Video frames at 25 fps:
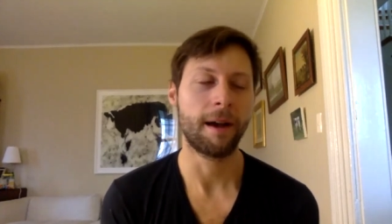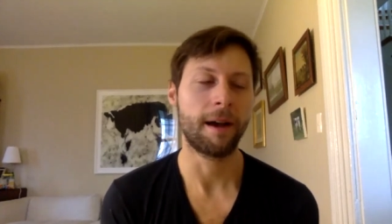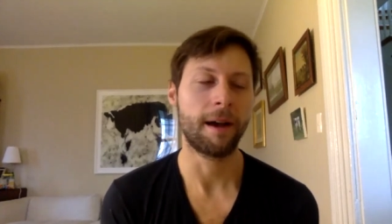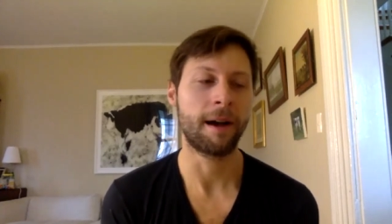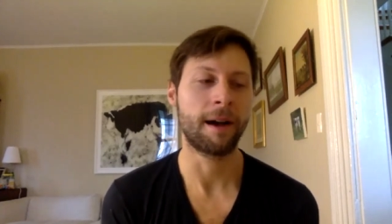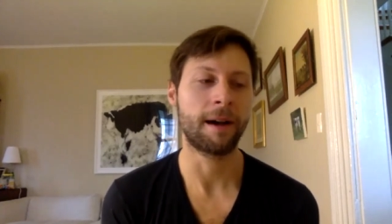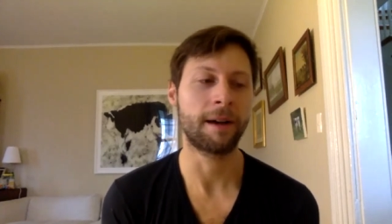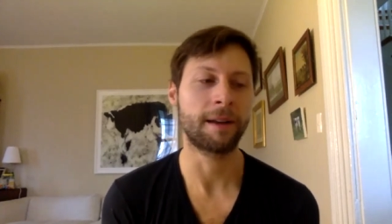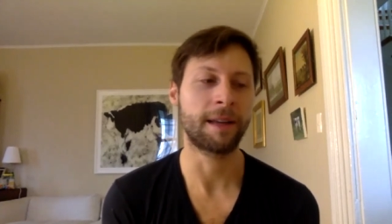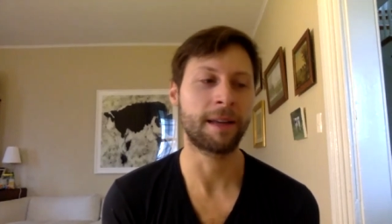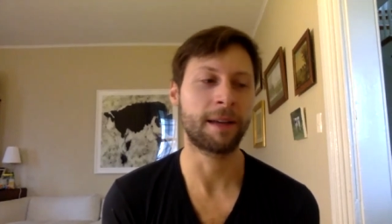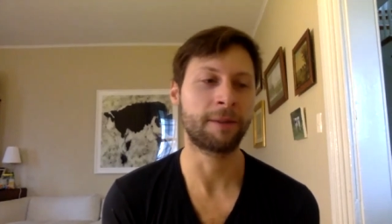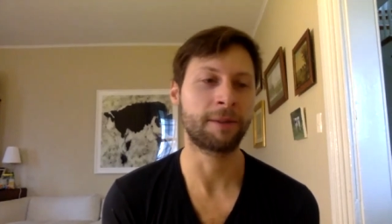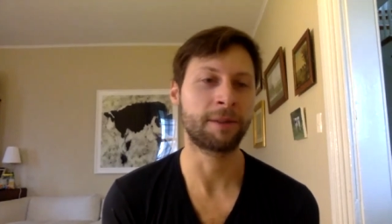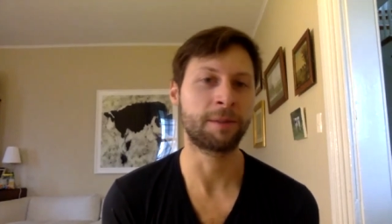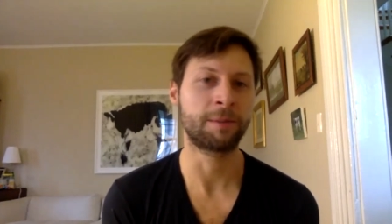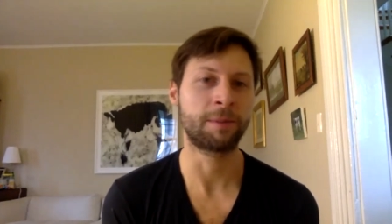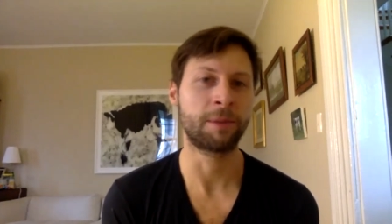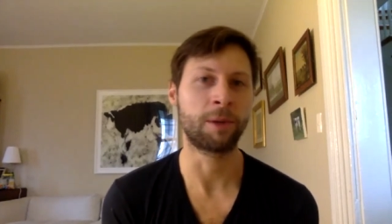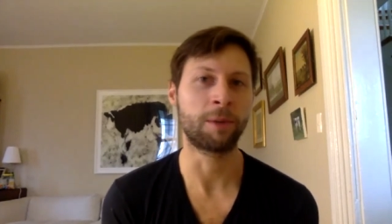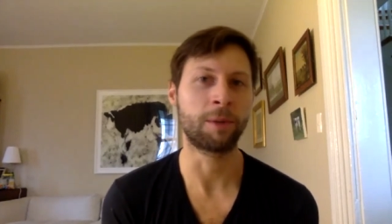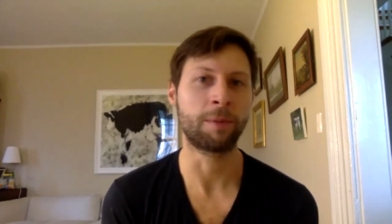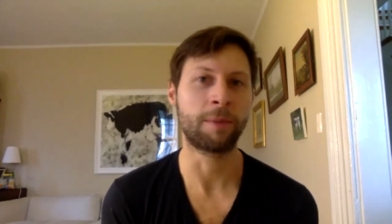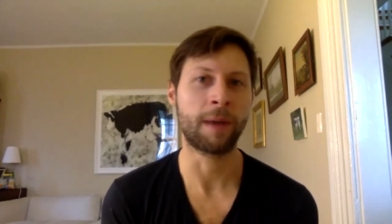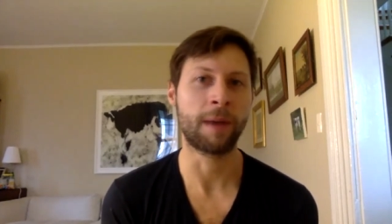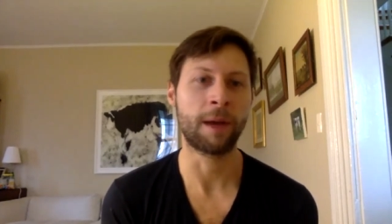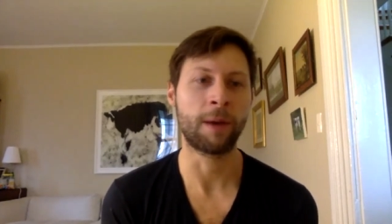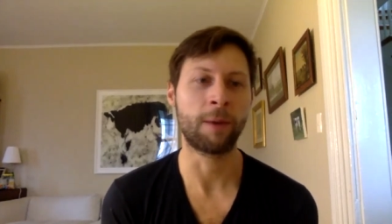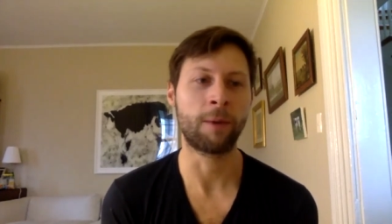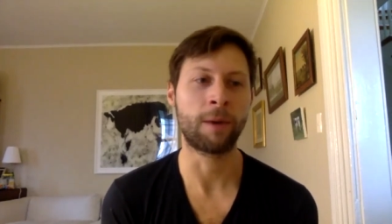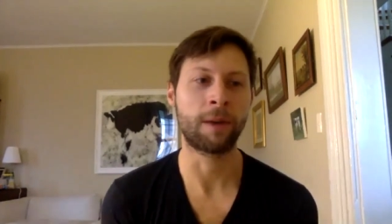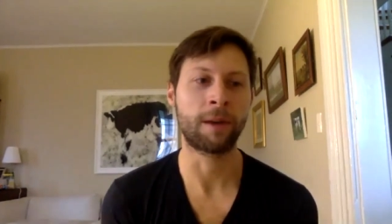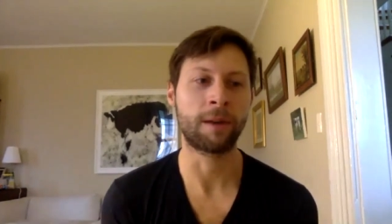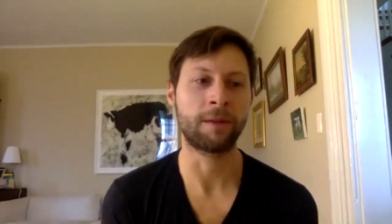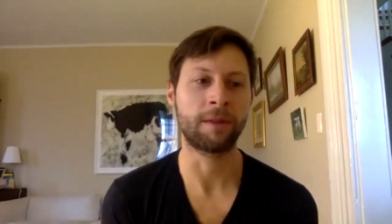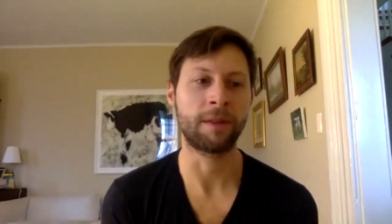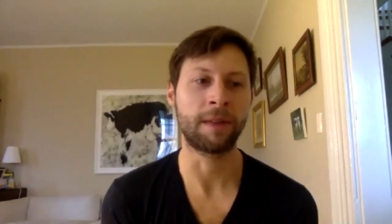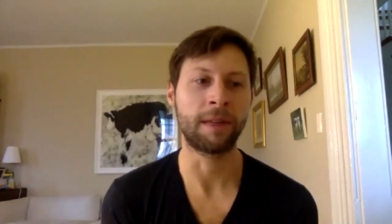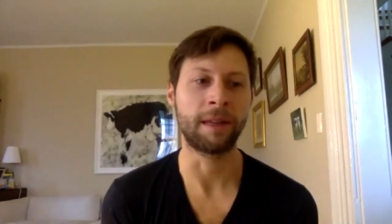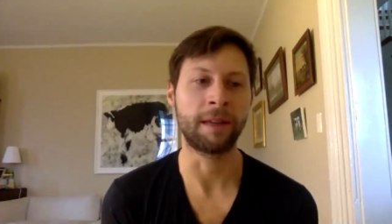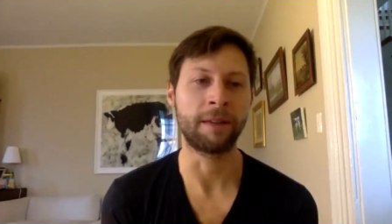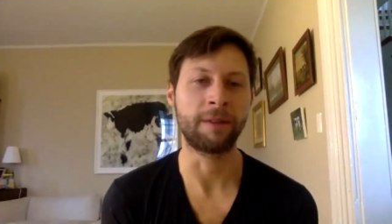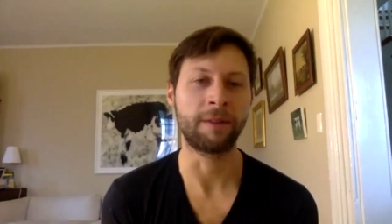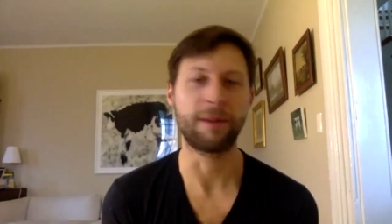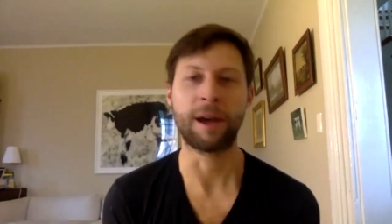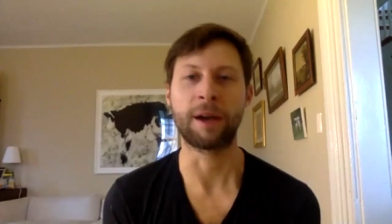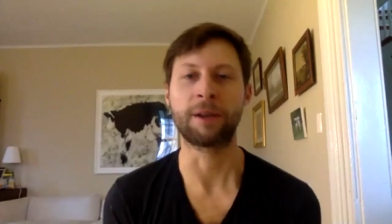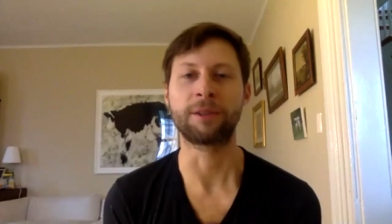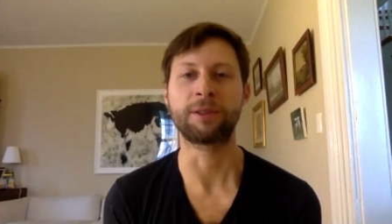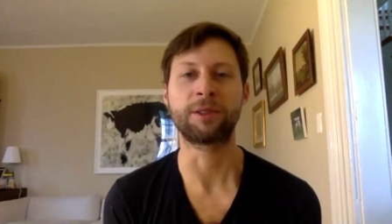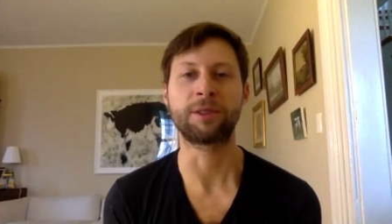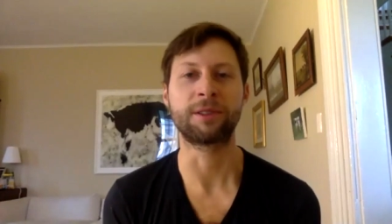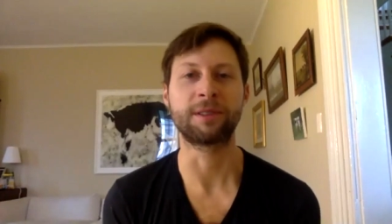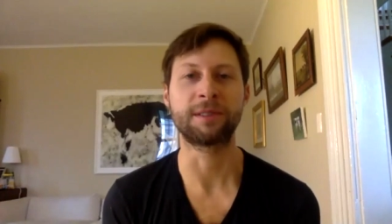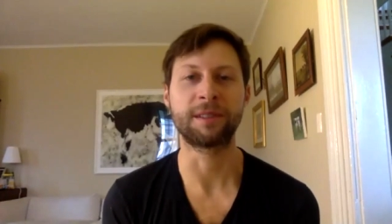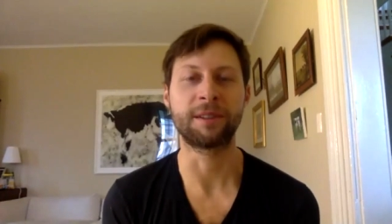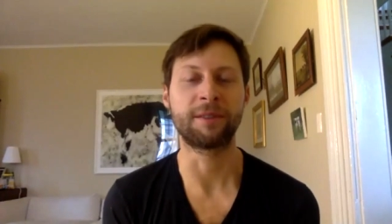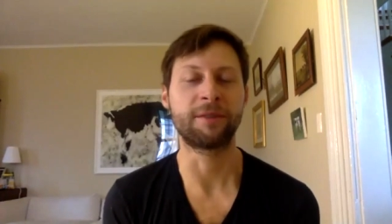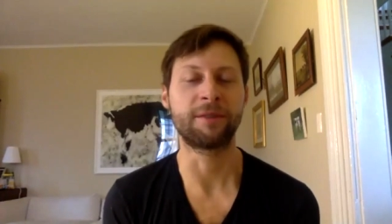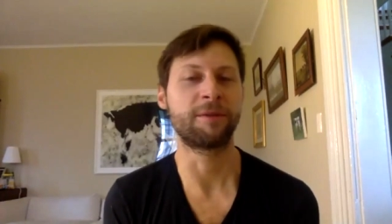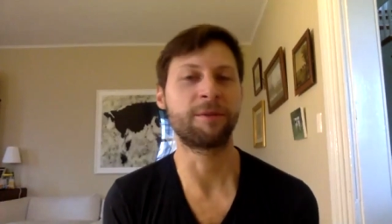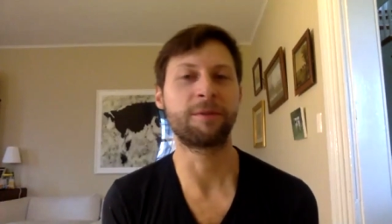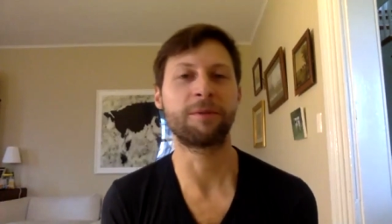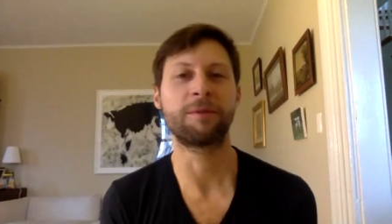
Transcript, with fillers: uh, that was built by one of the founders of